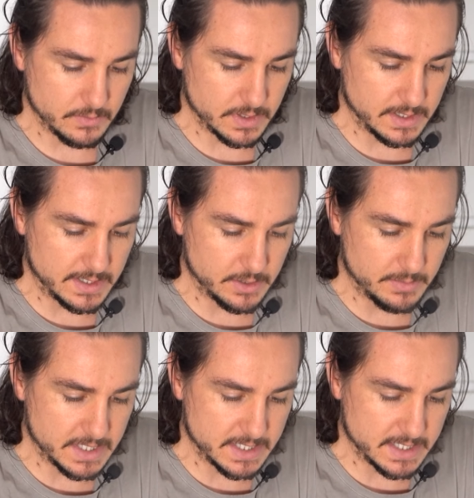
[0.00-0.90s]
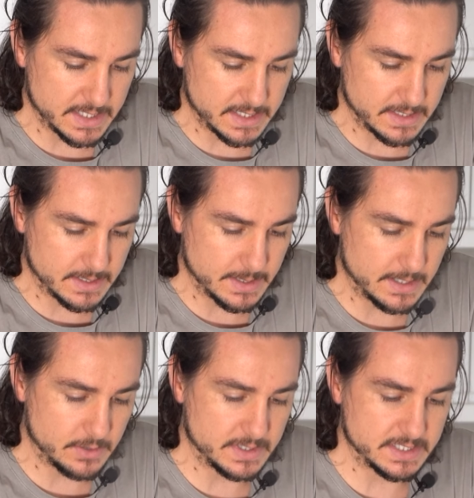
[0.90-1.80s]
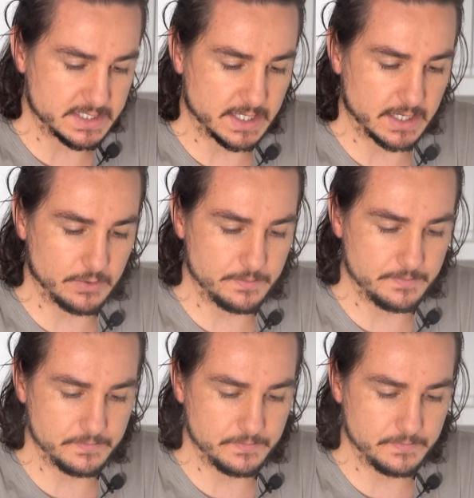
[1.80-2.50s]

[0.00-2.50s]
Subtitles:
with a little bit of skill.